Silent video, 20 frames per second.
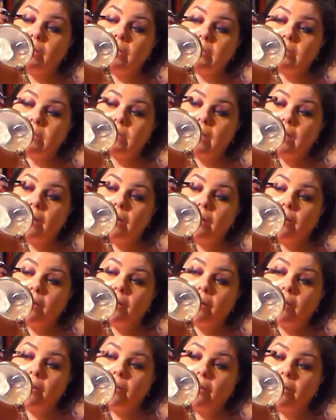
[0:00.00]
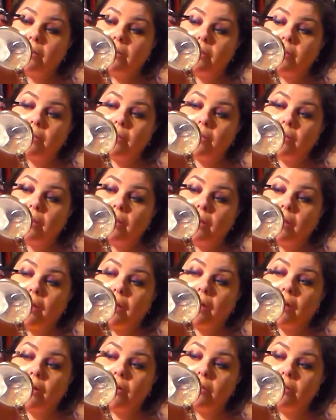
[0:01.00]
place that on um,
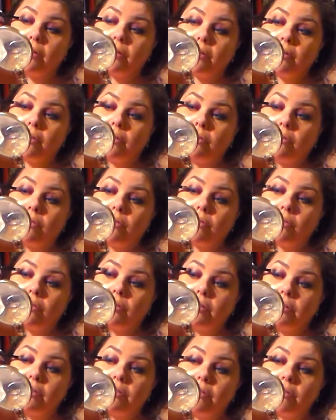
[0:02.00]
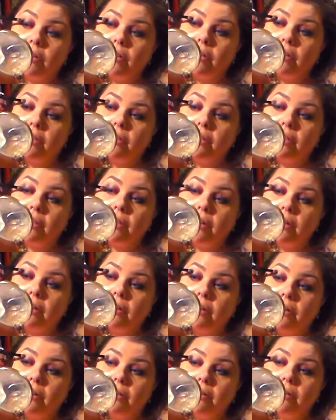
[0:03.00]
the outer corner right
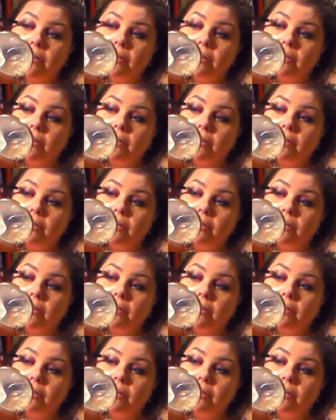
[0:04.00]
there.